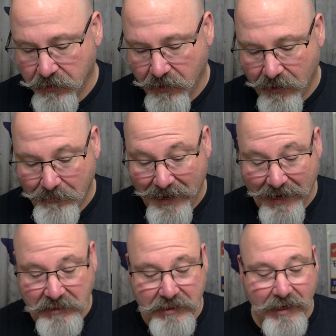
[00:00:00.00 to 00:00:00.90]
I
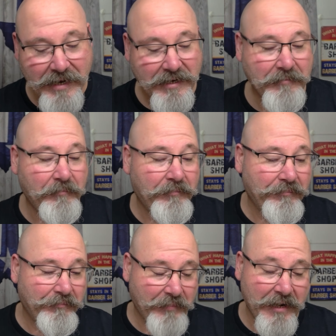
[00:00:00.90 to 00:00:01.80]
actually like it
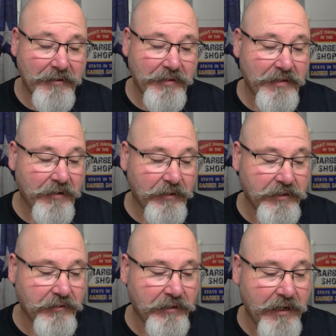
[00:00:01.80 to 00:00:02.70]
better than the
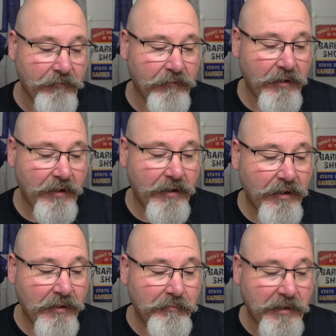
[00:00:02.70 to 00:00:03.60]
original Leaf
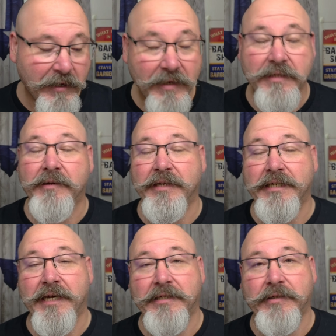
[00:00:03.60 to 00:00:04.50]
because it only
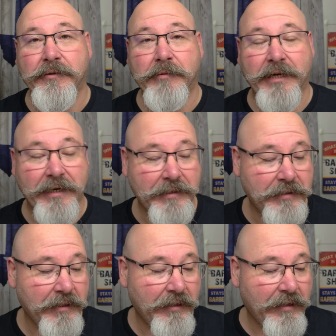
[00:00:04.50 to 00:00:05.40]
takes 2
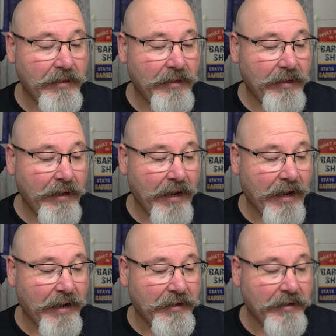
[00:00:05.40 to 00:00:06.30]
blades.
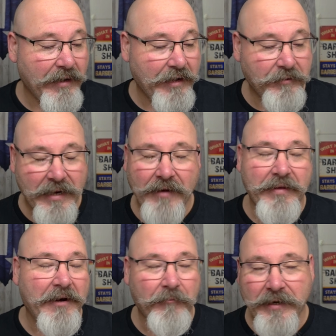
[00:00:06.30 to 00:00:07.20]
And I don't have
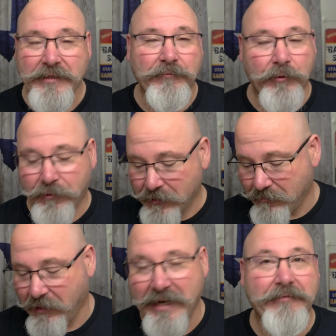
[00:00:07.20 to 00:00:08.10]
that wasteful
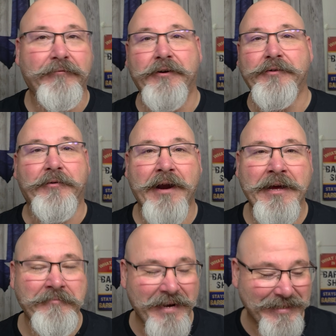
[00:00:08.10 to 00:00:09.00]
third blade floating
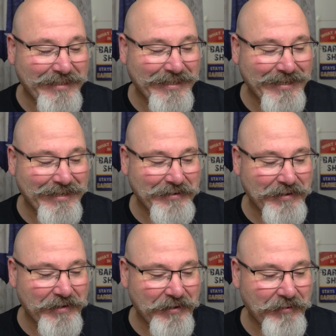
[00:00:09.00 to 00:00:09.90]
around my den,
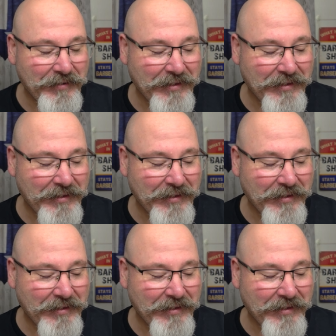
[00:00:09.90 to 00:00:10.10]
you know.